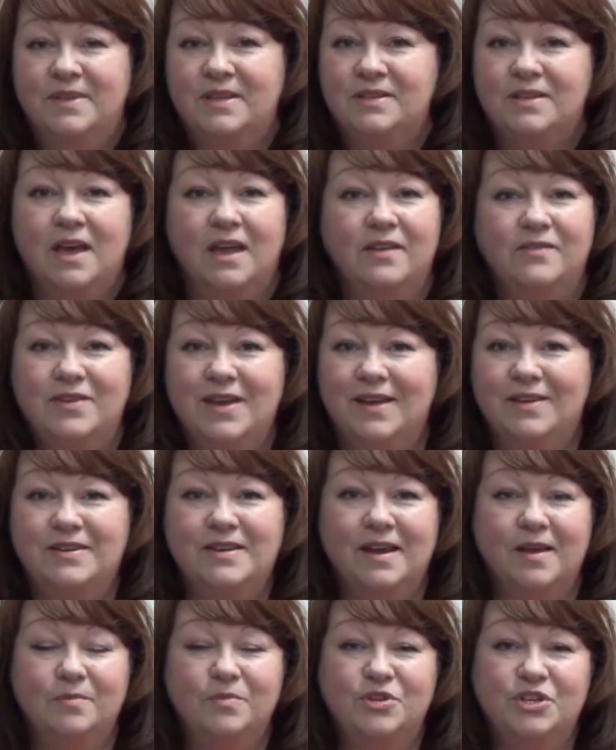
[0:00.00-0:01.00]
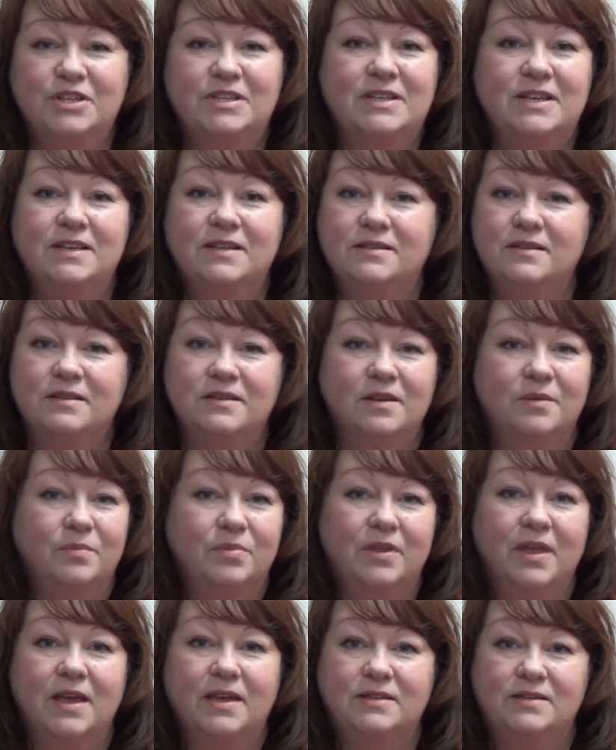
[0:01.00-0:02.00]
this kind of downtime just isn't in
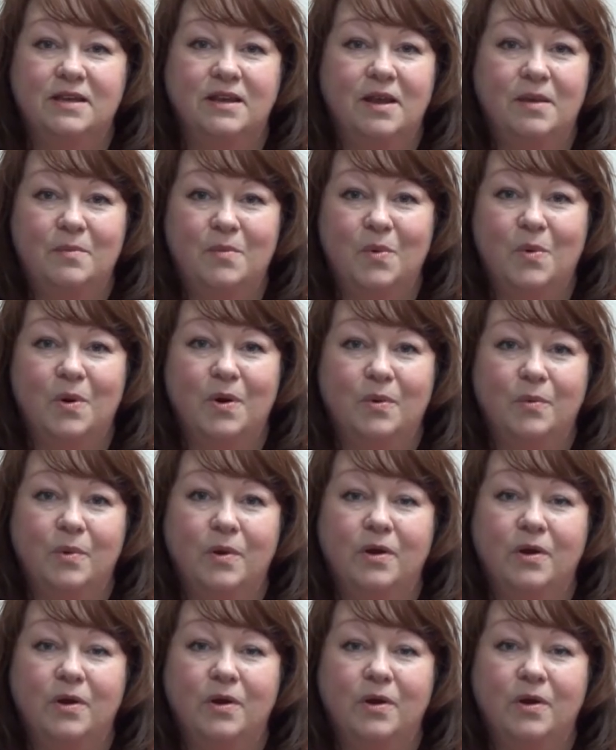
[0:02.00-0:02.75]
place anymore.